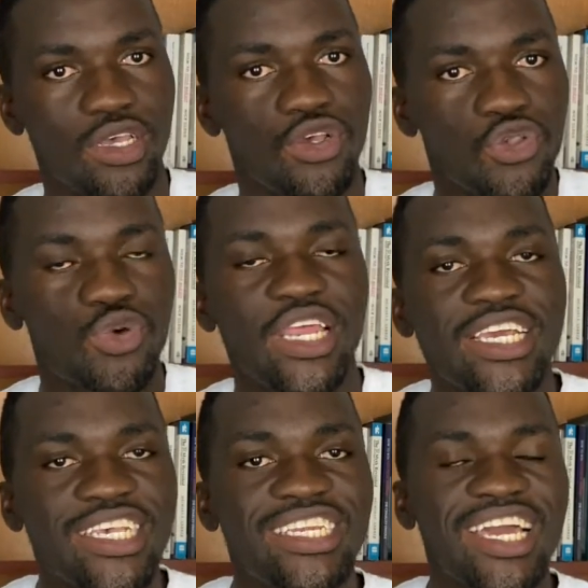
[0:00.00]
So there
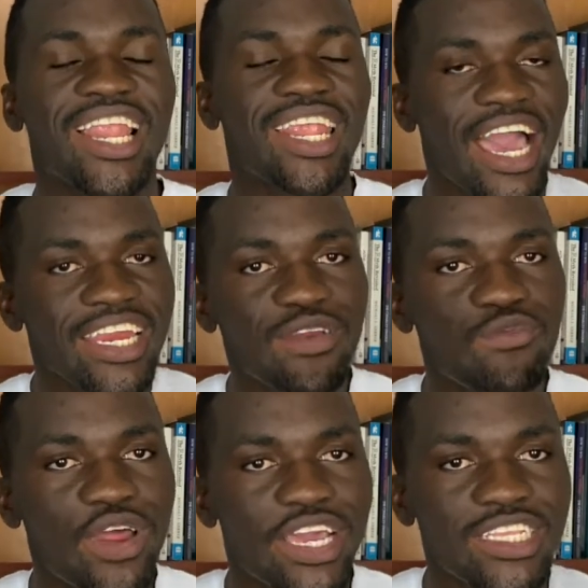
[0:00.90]
is a declining
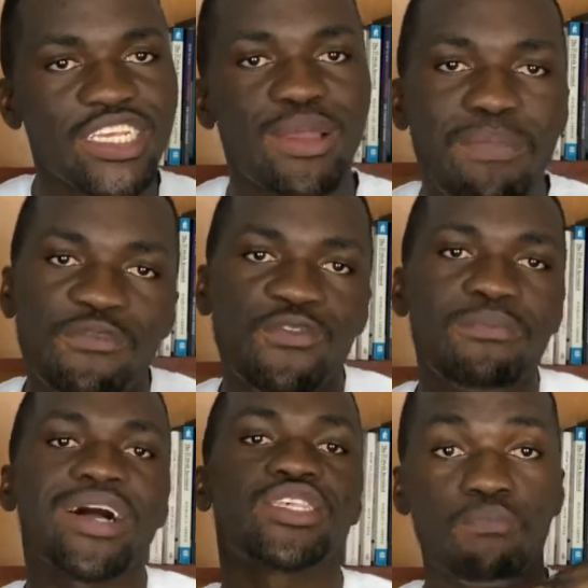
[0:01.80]
rate in the
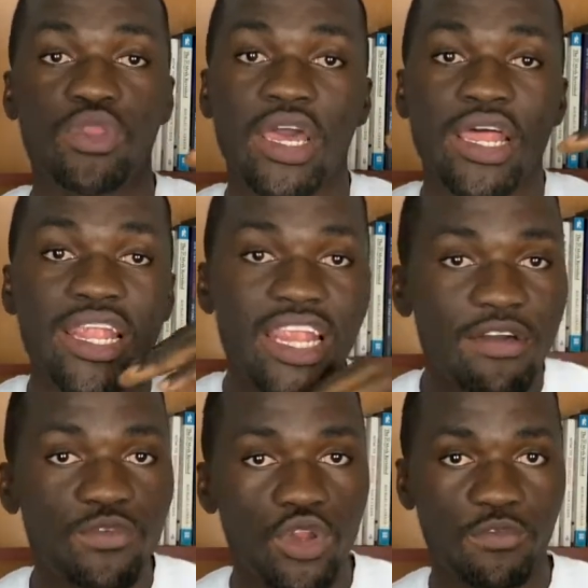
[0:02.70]
performance
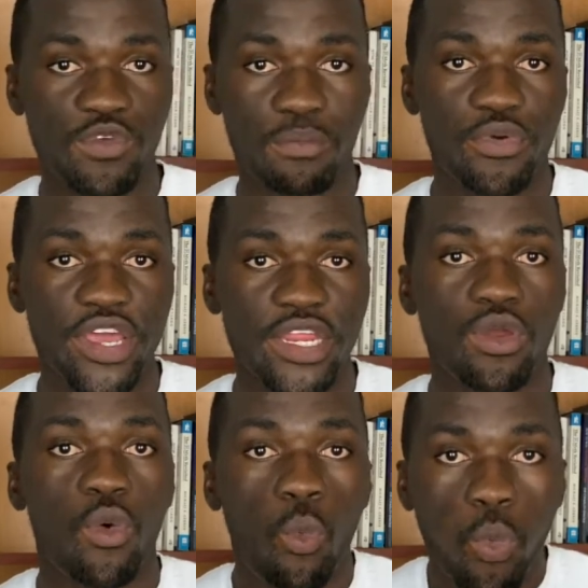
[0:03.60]
level of your brain
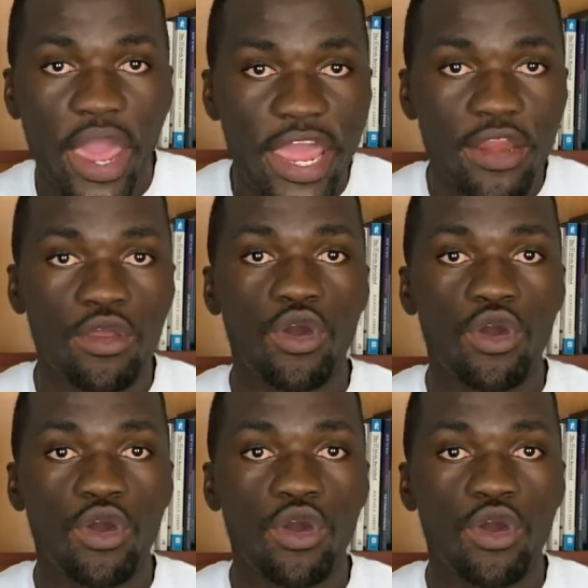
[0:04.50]
when